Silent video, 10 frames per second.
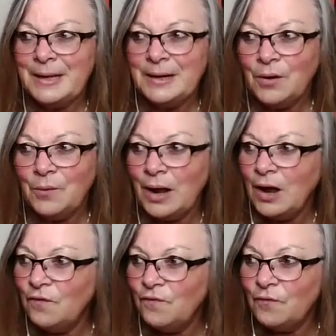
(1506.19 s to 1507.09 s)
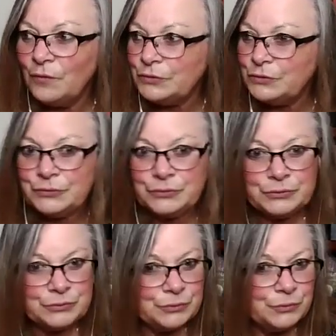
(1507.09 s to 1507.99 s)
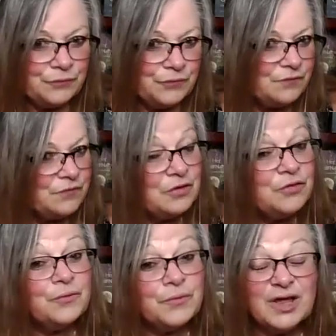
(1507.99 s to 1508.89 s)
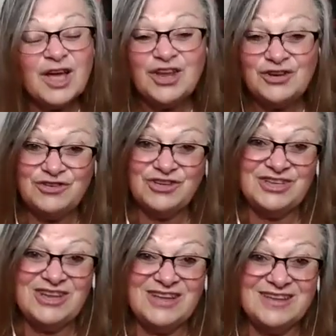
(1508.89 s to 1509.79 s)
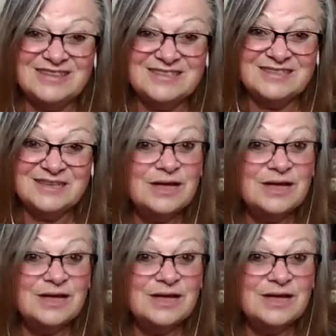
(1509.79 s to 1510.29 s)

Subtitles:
been around for 250, 300 years.